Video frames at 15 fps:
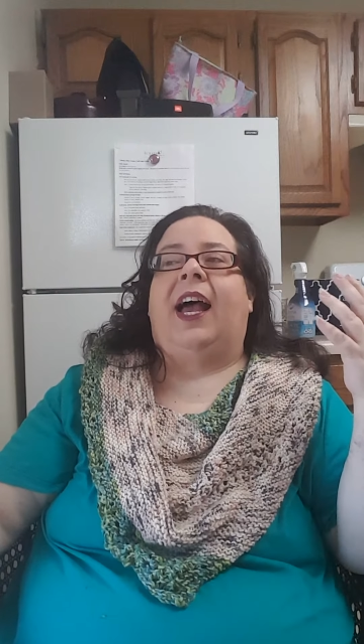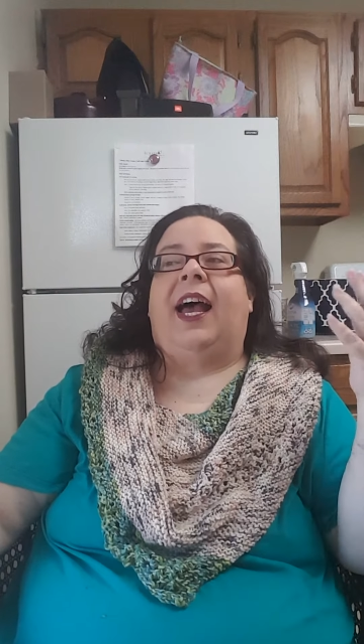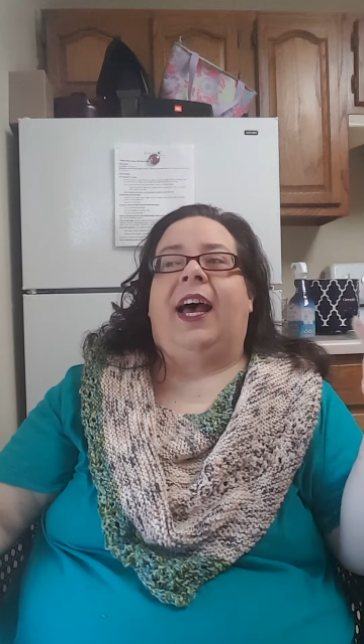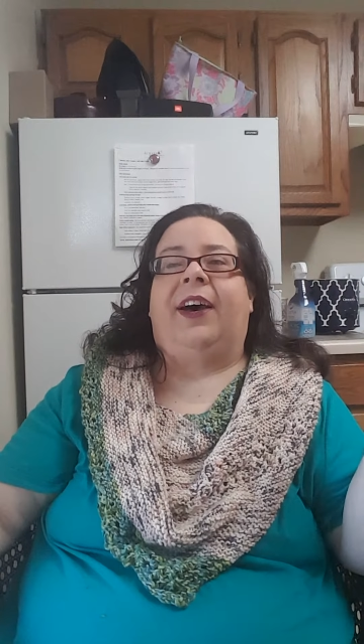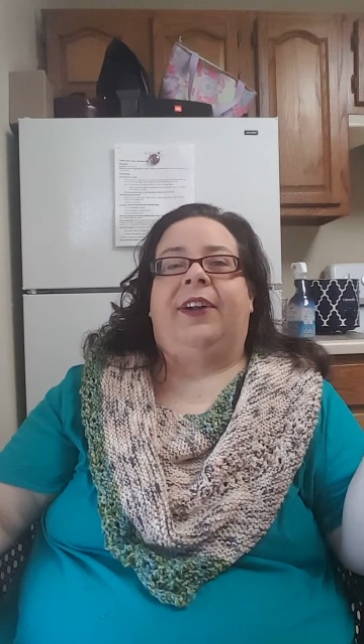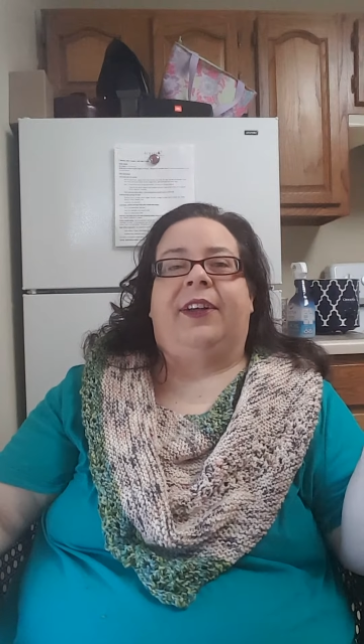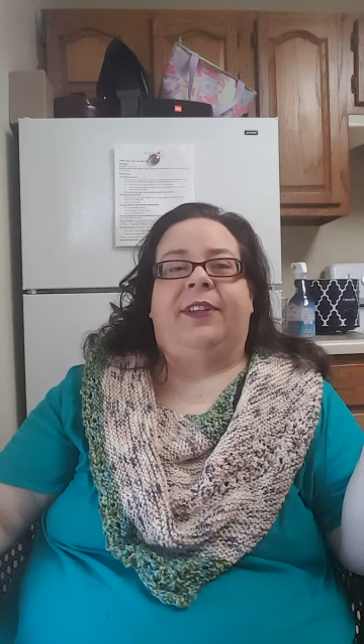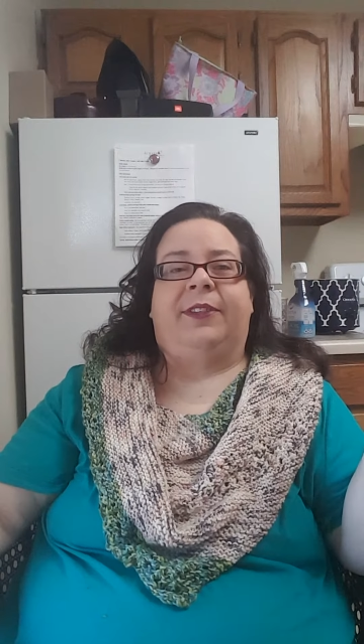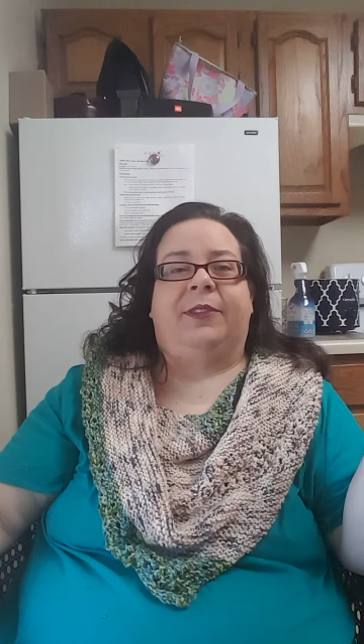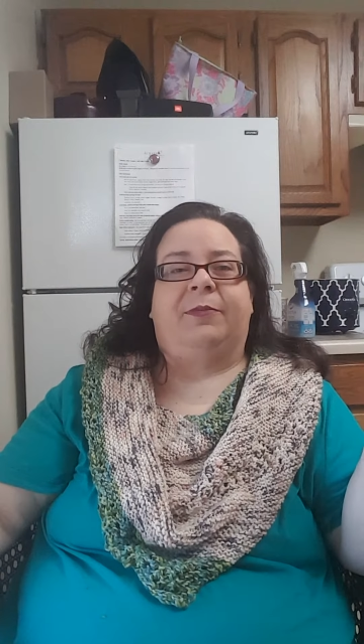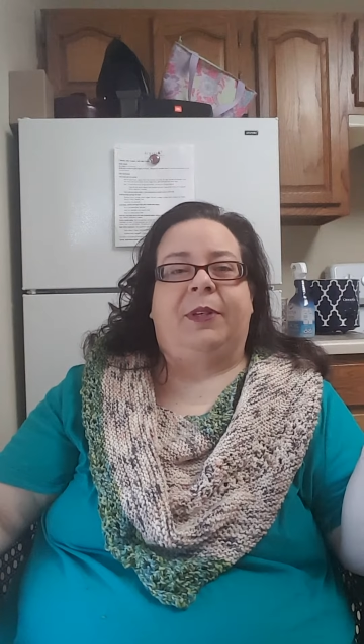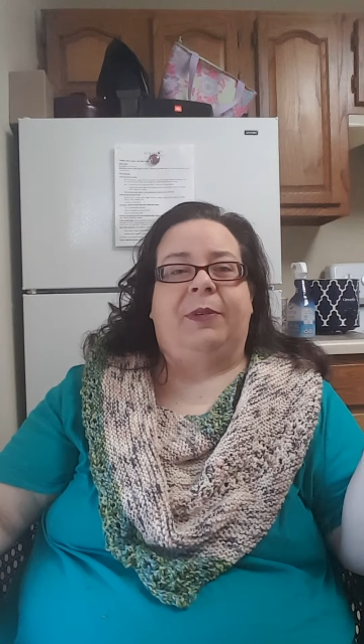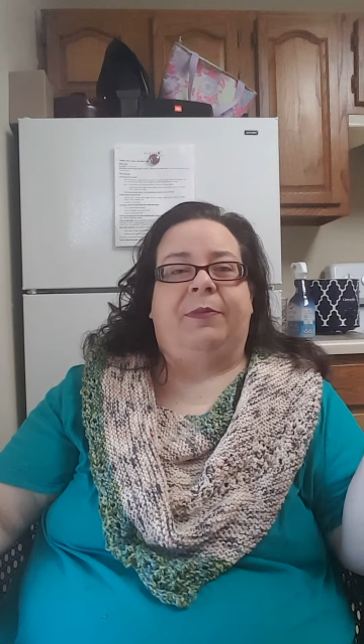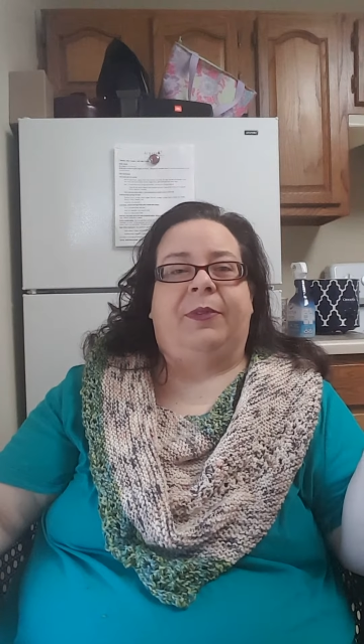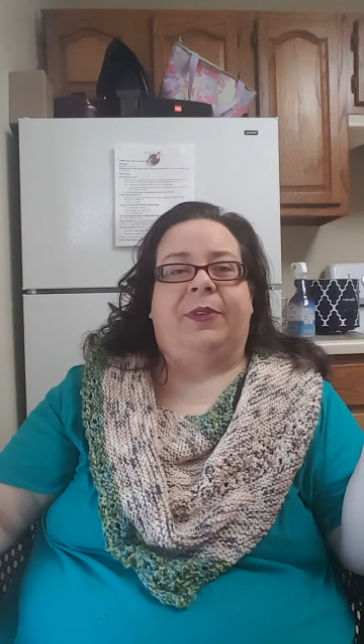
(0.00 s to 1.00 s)
out on those
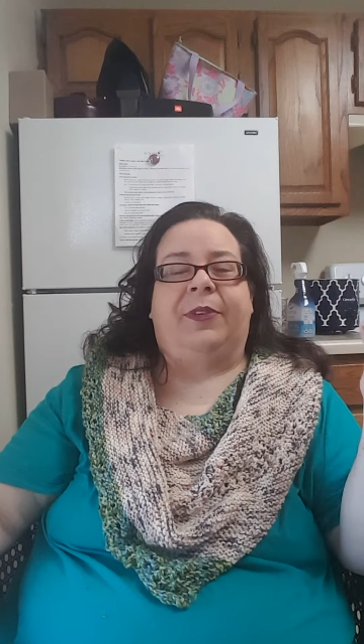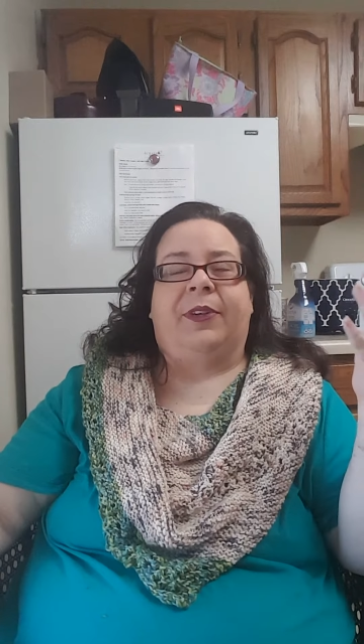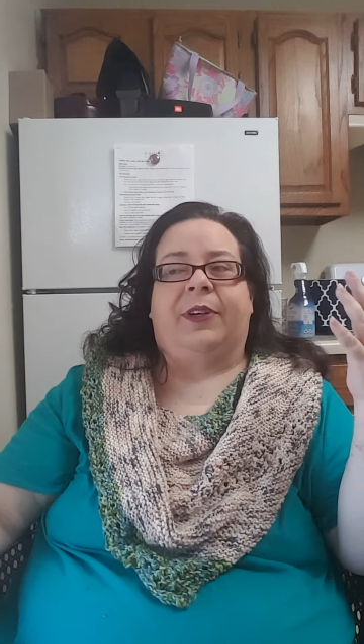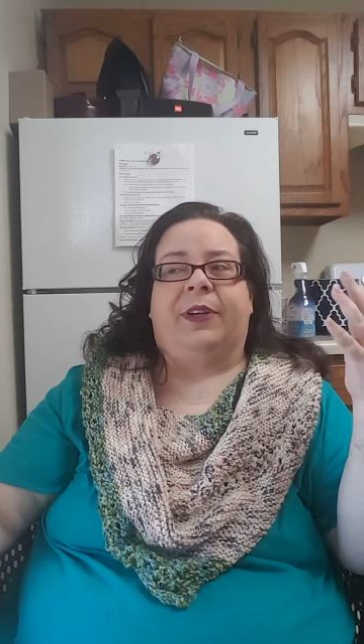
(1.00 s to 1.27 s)
people that